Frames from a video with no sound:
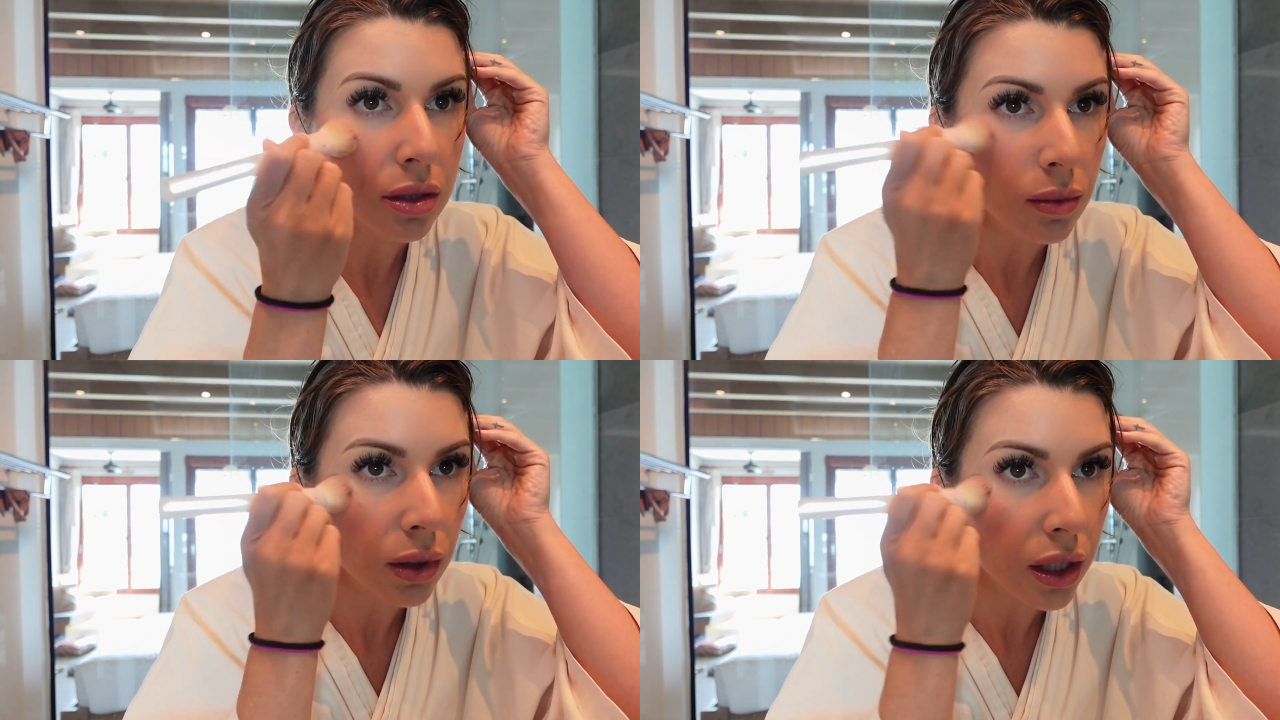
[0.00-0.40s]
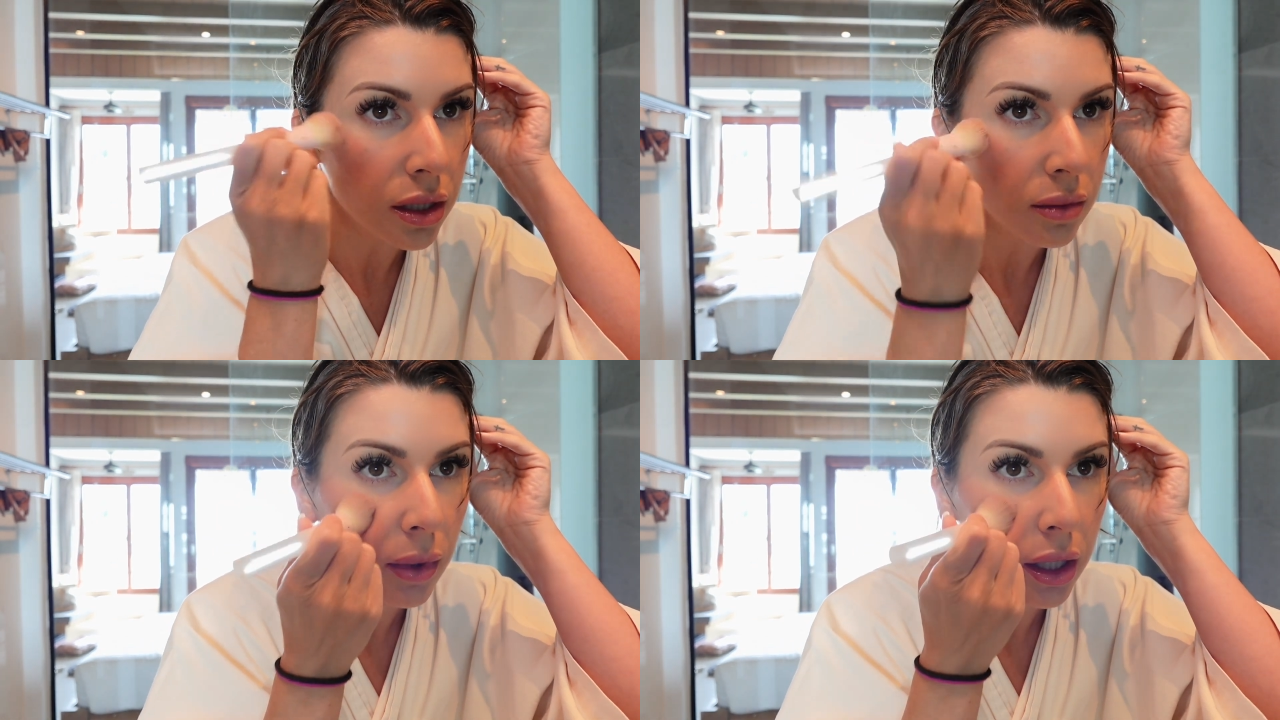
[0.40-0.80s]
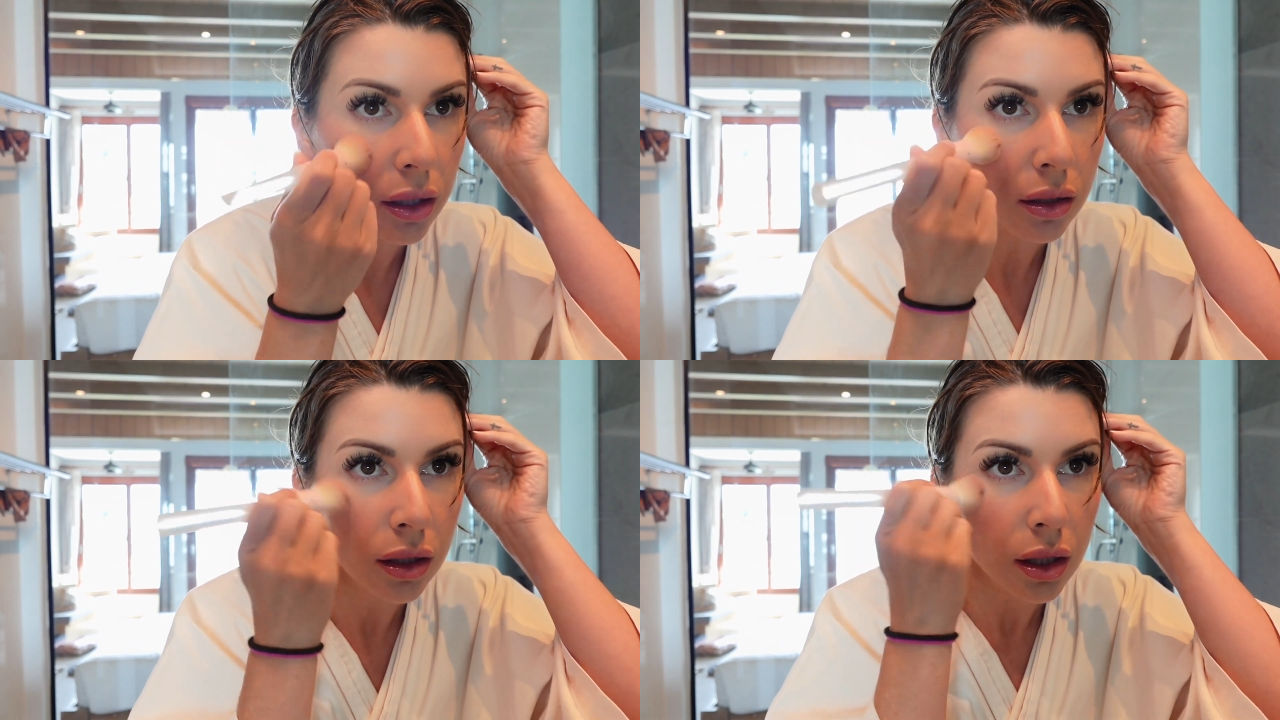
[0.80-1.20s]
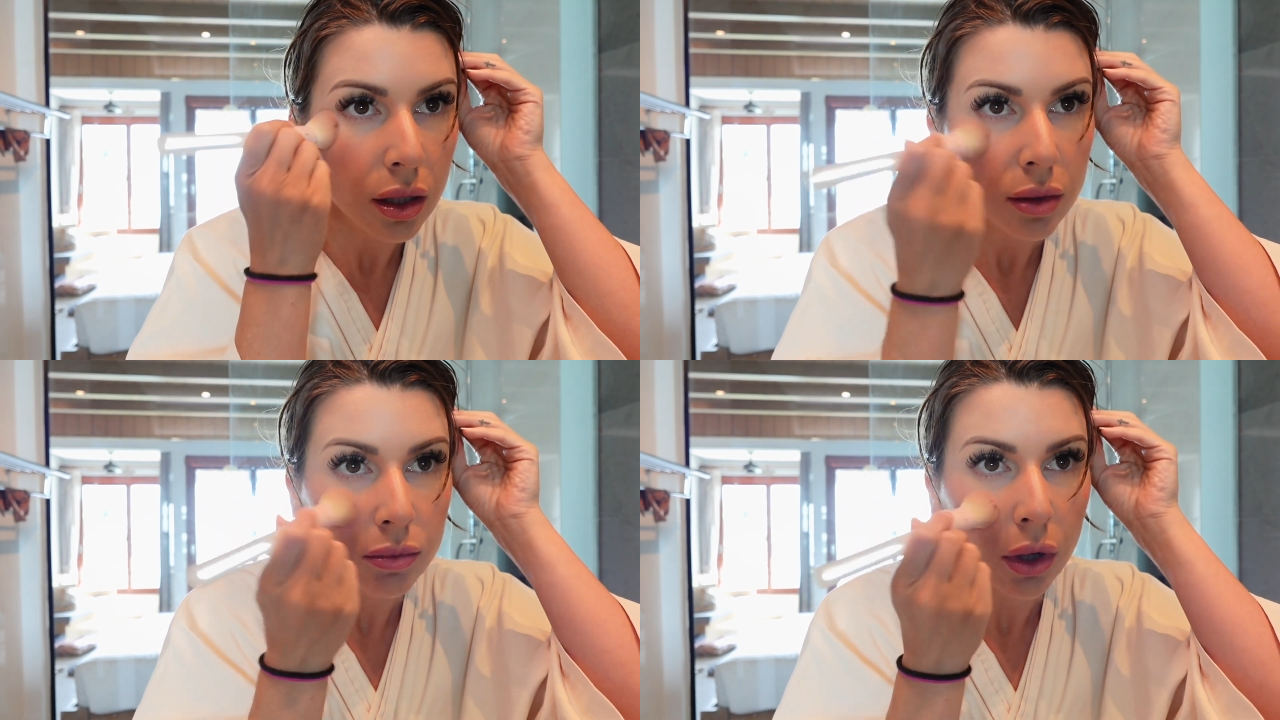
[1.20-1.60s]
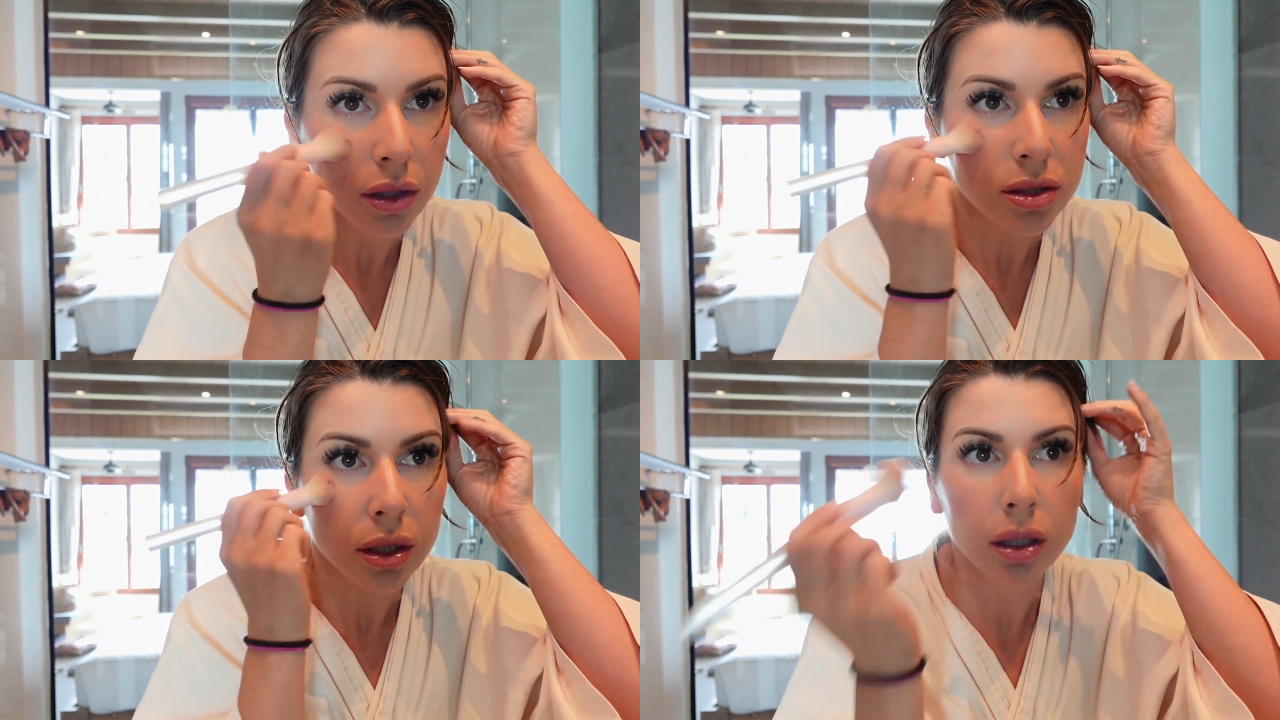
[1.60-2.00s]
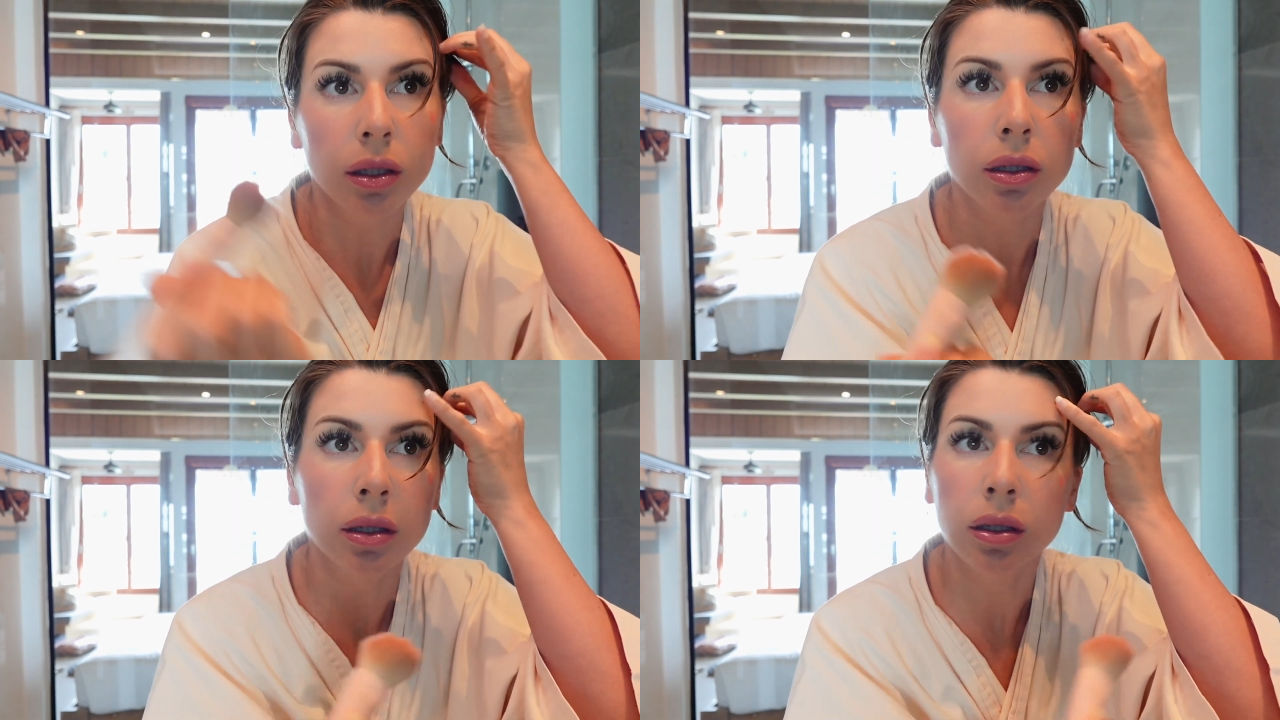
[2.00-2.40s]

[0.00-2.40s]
to blend my bronzer,